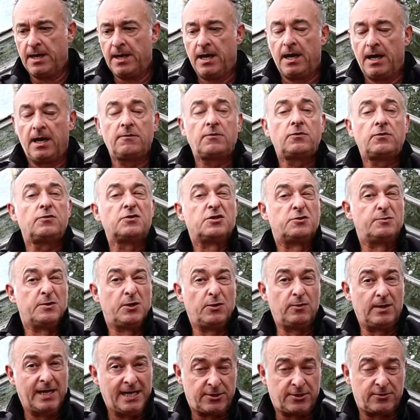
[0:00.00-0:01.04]
And of course as we go
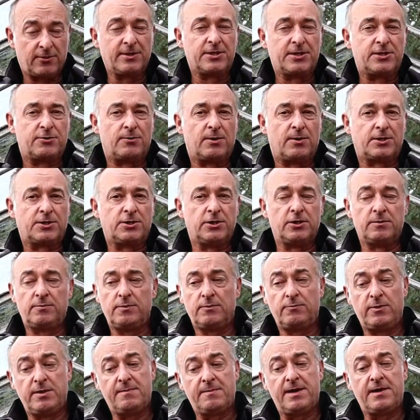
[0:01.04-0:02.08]
later on into October,
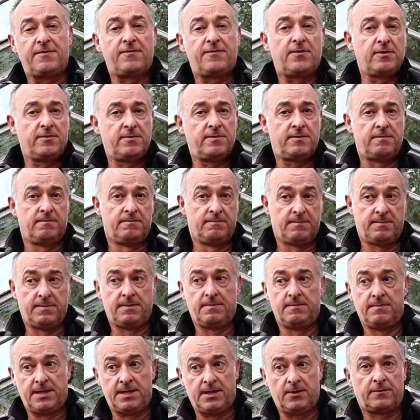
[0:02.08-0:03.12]
we may find
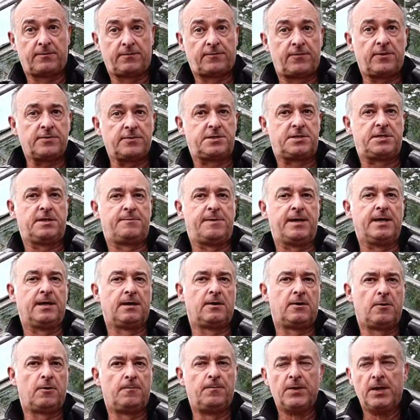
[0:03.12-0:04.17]
the odd frost dipping
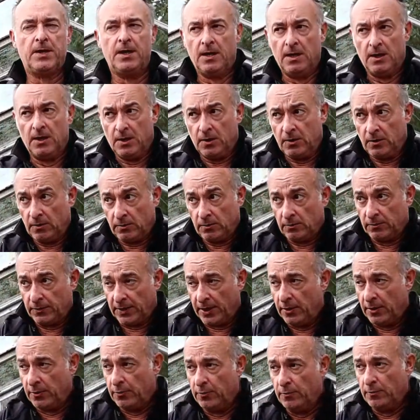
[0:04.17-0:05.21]
along,
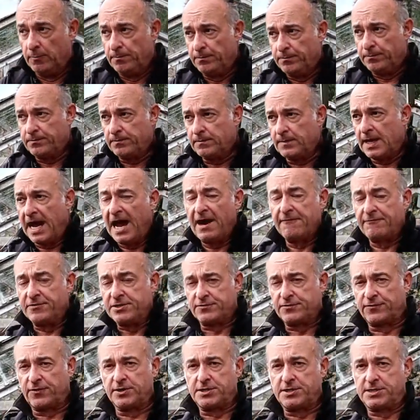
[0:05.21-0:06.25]
although average
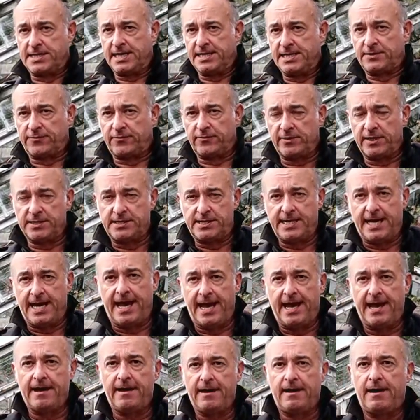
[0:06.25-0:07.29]
frost dates for us
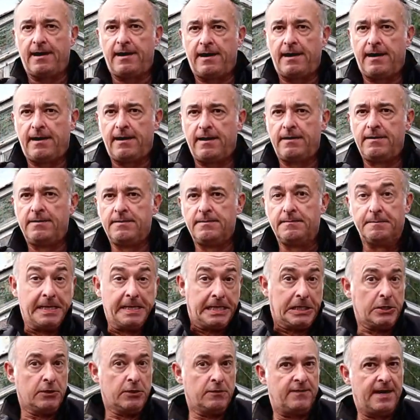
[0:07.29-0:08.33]
here are
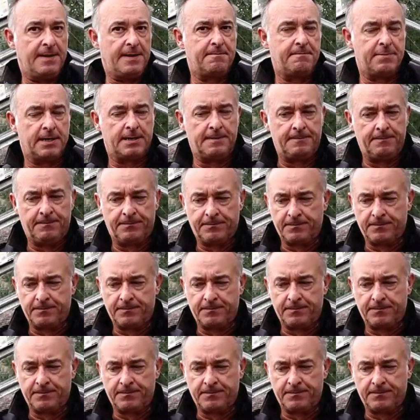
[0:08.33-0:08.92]
mid-November.